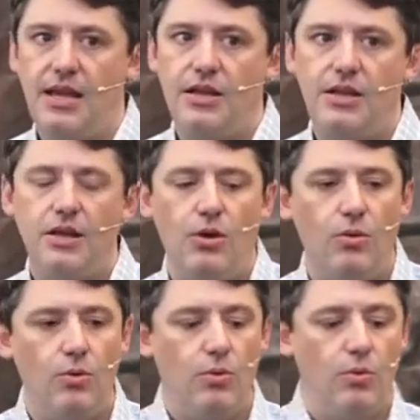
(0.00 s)
You know,
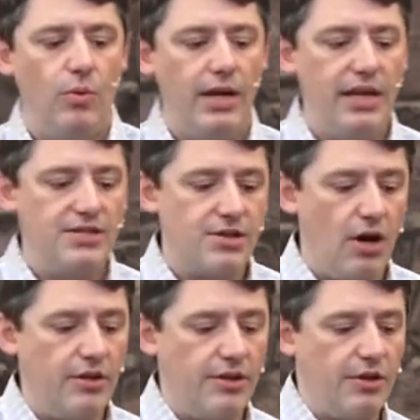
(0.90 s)
when he
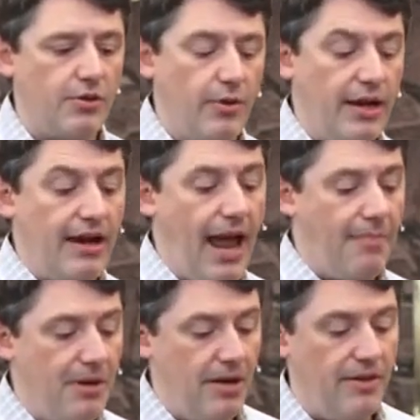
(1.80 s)
saw that the earthquake had
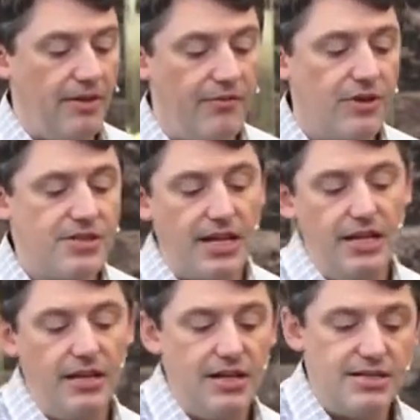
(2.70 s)
happened, the first thing he
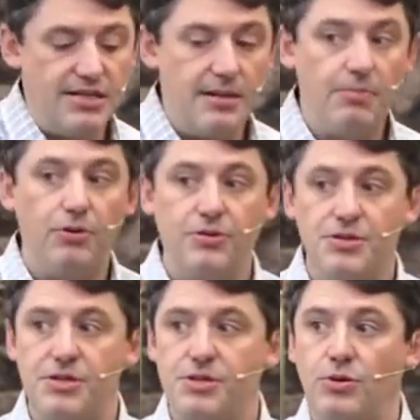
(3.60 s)
does is he pulls
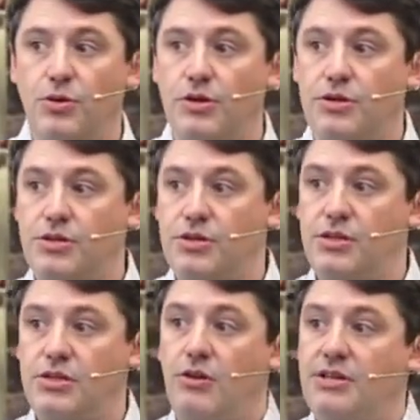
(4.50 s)
his sword
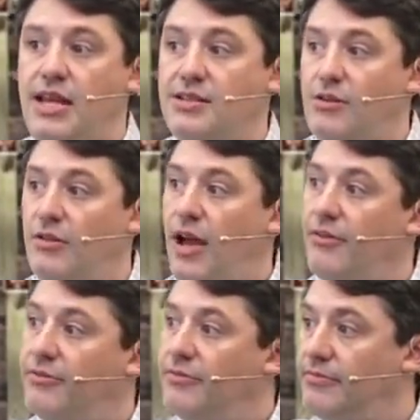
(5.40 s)
to go take his own
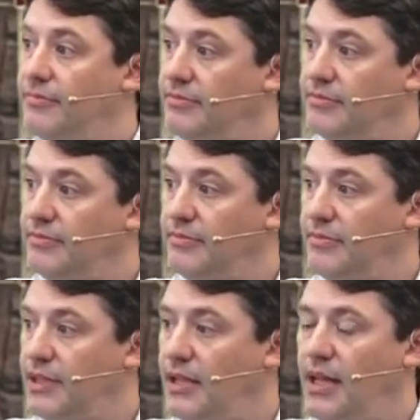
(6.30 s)
life.
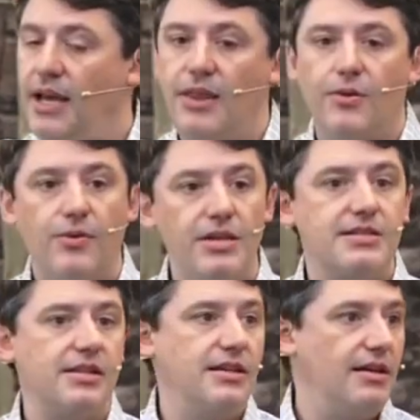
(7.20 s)
The
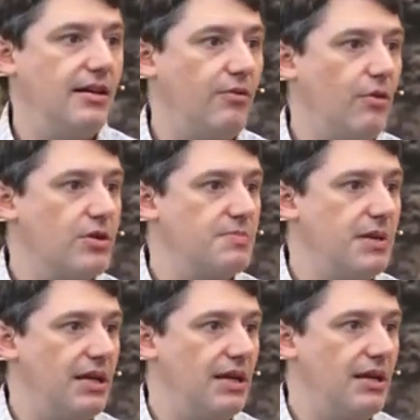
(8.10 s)
reason, of course,
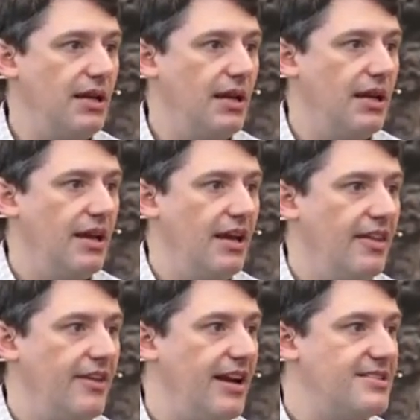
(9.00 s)
being
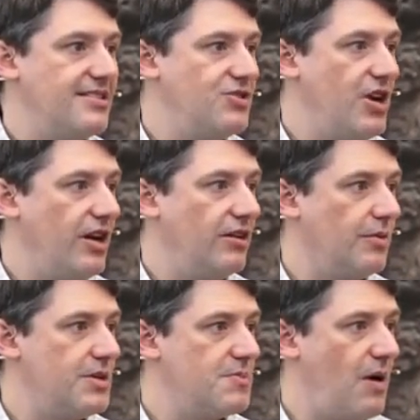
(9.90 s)
that as the jailer
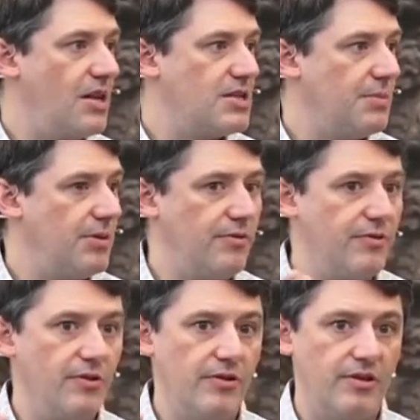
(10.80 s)
responsible
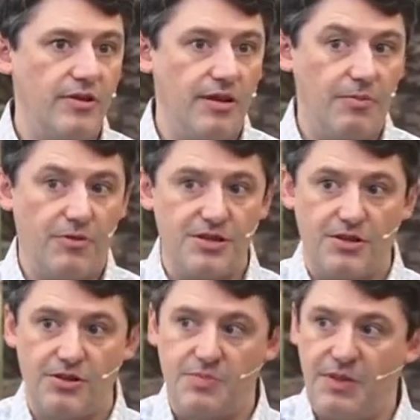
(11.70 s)
for the
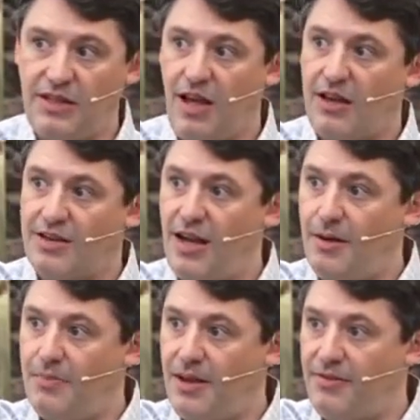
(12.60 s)
prisoners being locked
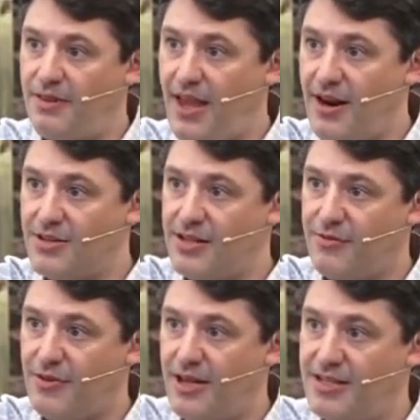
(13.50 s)
up, if they are set
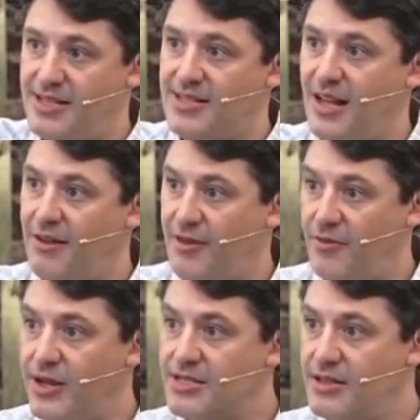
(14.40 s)
free, it's his life at
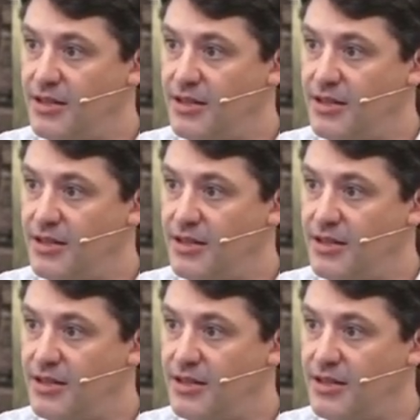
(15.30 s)
risk.